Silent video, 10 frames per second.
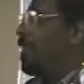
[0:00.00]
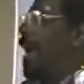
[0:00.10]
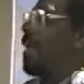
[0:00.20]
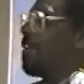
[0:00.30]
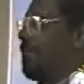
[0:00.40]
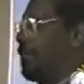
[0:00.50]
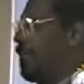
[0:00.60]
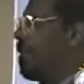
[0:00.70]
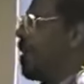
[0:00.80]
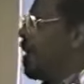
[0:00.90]
of
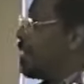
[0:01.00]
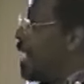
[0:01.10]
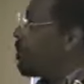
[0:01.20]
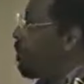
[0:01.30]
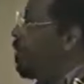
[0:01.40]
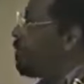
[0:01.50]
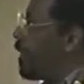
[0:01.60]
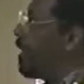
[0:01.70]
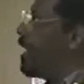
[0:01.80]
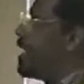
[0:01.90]
inadequacy. Therefore,
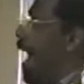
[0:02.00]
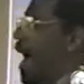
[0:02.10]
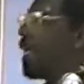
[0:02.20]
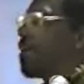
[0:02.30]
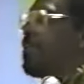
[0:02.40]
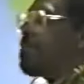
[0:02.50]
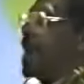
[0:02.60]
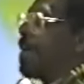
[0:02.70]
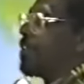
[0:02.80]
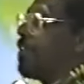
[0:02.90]
feeling inadequate
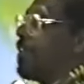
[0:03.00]
about